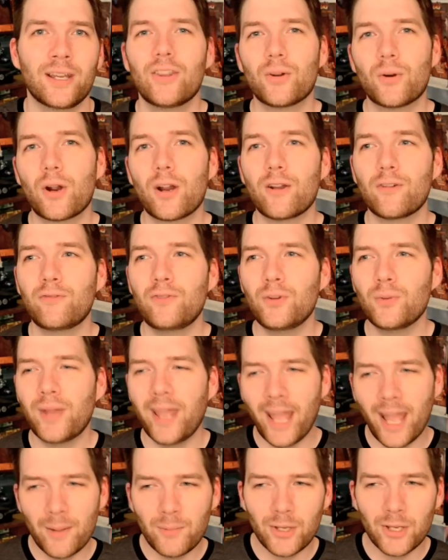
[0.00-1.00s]
There are a few
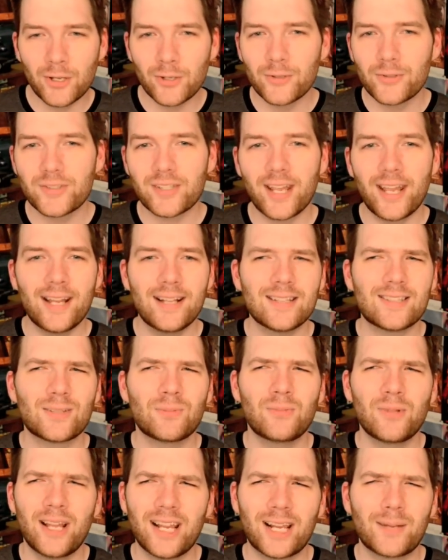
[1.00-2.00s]
cameos and
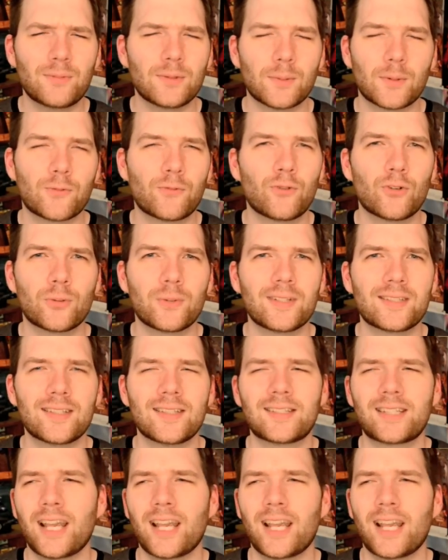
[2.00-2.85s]
some likable performances.